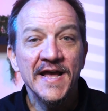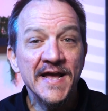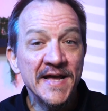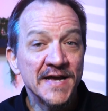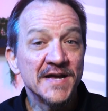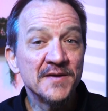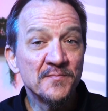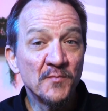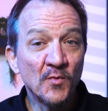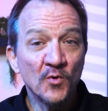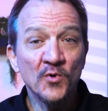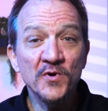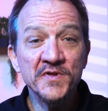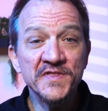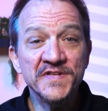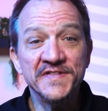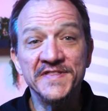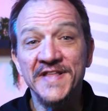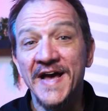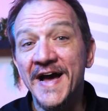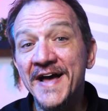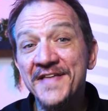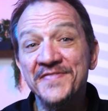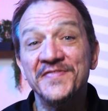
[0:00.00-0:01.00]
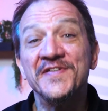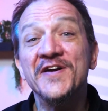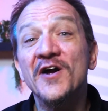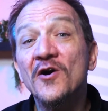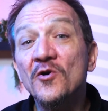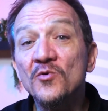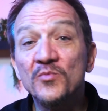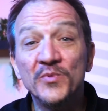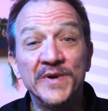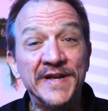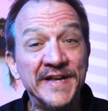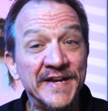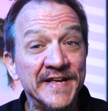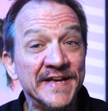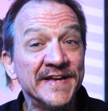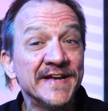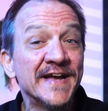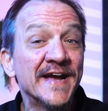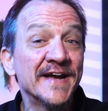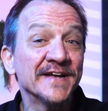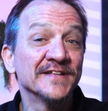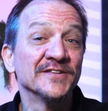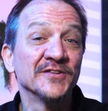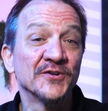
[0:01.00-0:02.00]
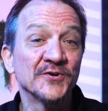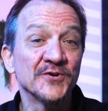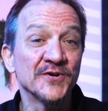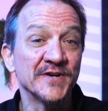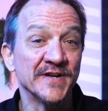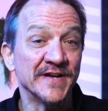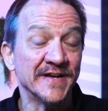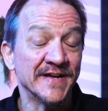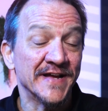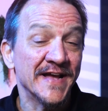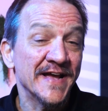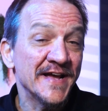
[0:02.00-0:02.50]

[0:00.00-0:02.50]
And more than that, they are reading and learning.